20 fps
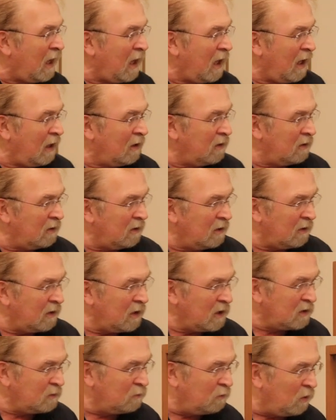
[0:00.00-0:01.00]
And
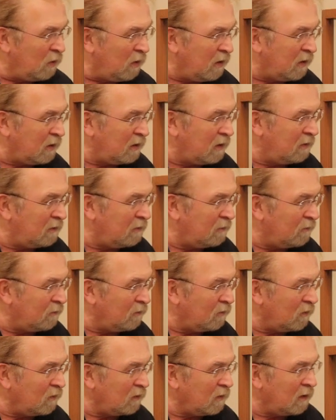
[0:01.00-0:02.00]
this book,
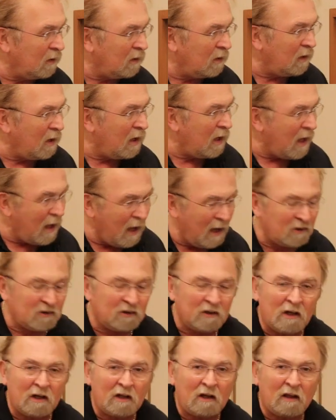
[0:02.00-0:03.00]

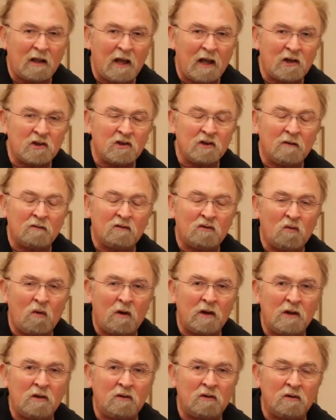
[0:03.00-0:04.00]
actually a collection of
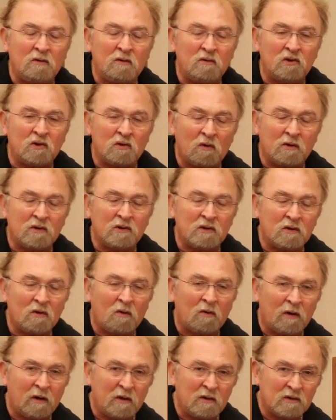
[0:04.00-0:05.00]
22 short
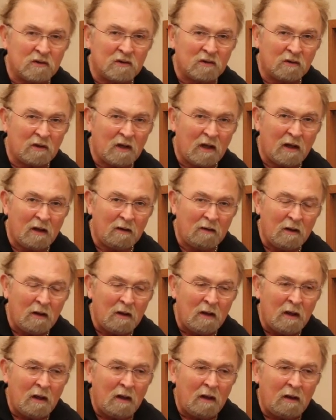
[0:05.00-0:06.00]
stories, okay,
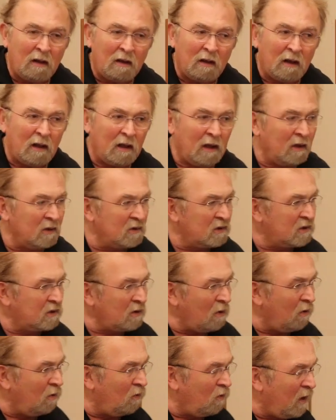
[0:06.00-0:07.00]
is
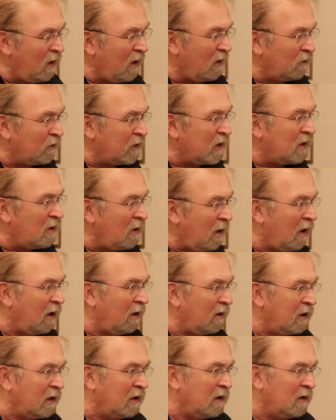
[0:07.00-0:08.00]
so well
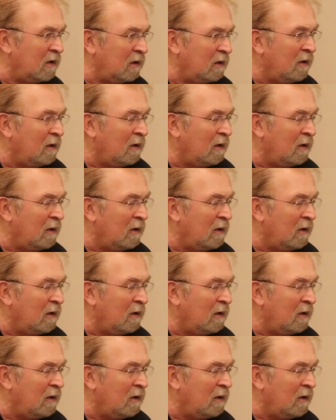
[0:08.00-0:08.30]
regarded